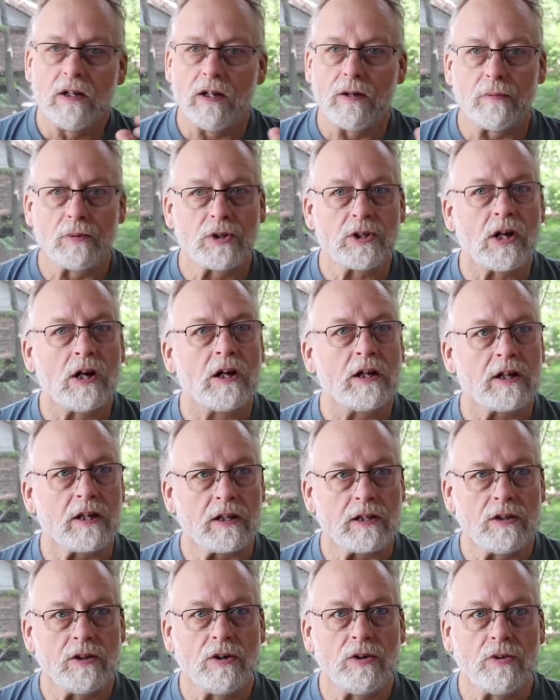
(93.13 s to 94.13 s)
And we're
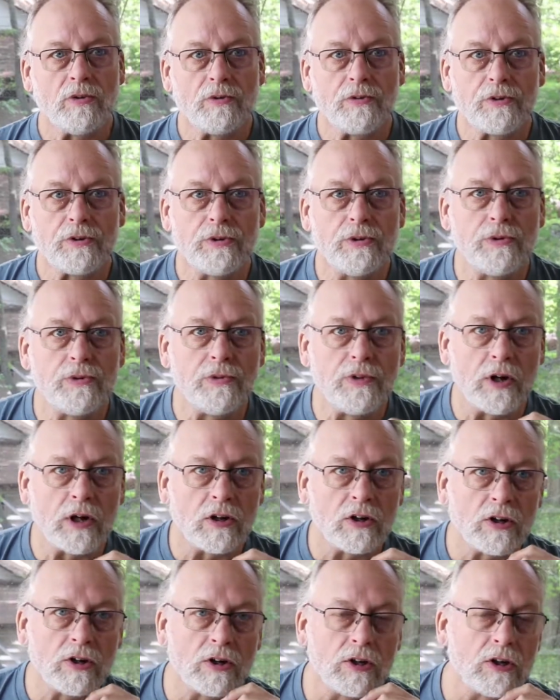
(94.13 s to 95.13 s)
talking, you know, through the
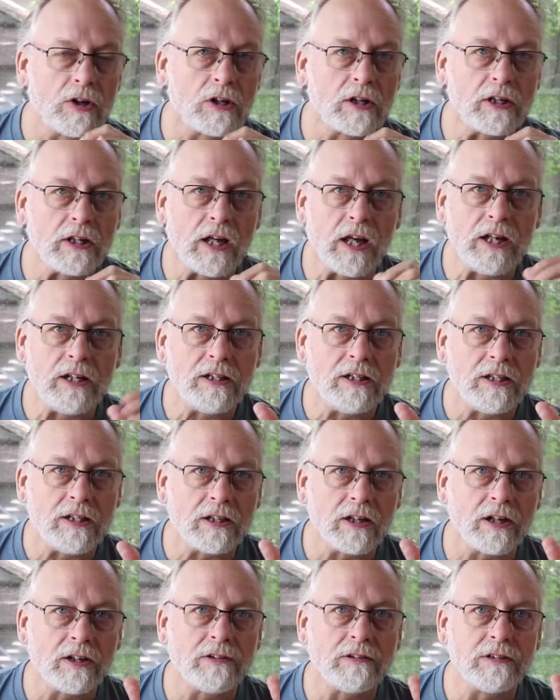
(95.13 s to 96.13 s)
early
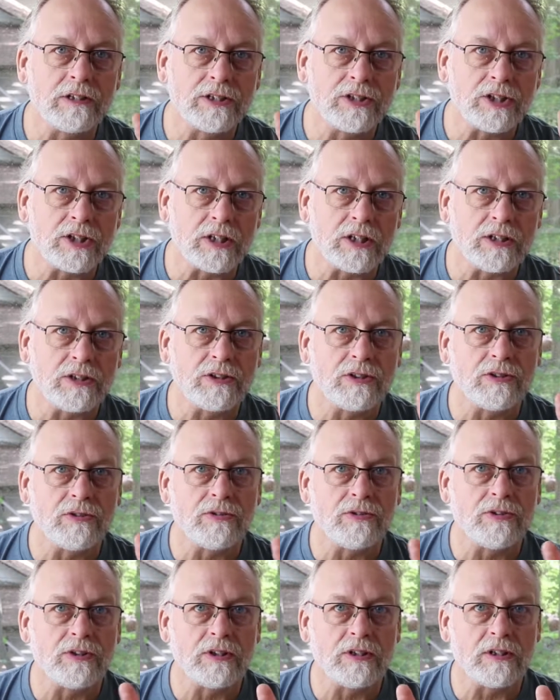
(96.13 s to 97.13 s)
1800s and
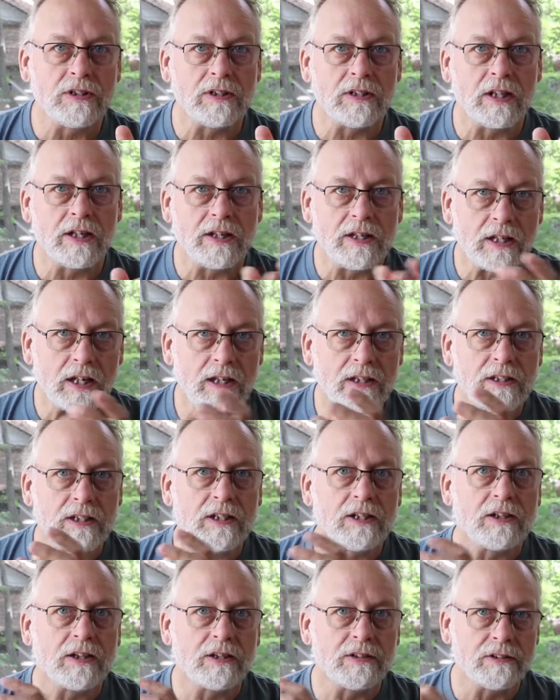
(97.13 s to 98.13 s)
into the late
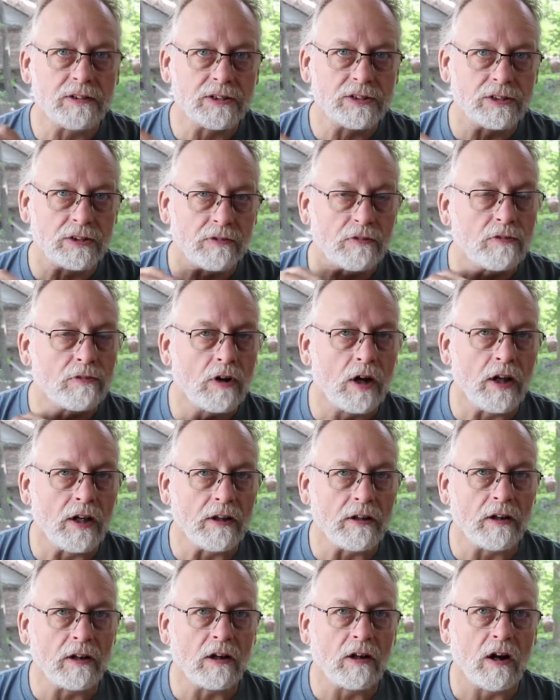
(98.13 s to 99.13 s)
1800s
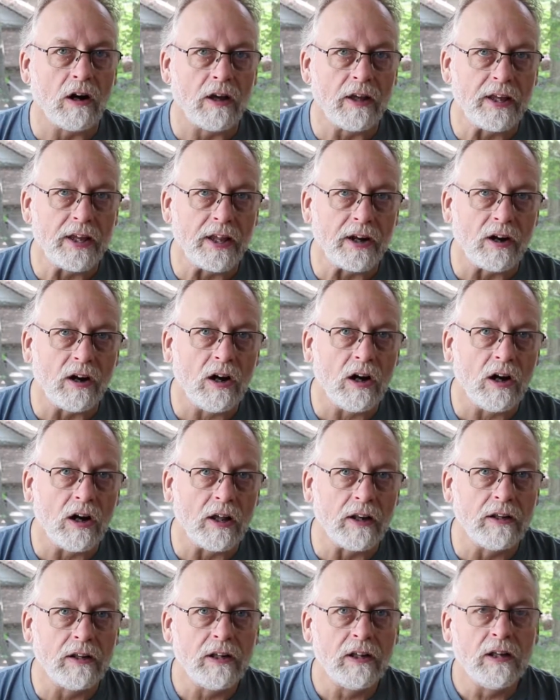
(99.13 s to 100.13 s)
and
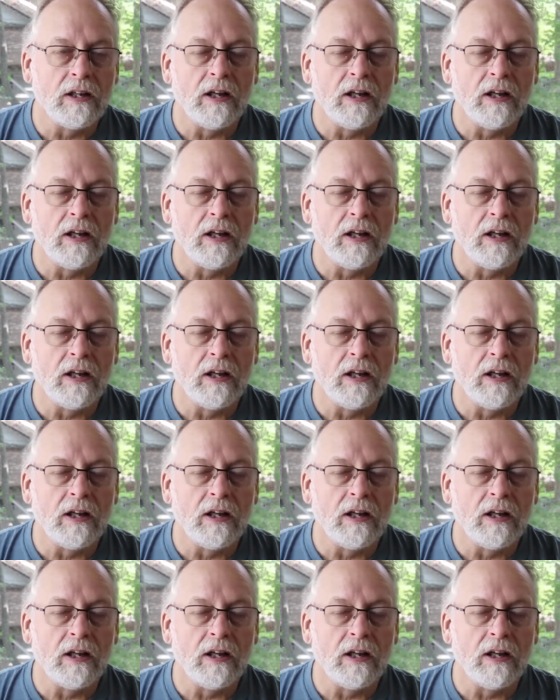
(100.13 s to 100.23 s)
on.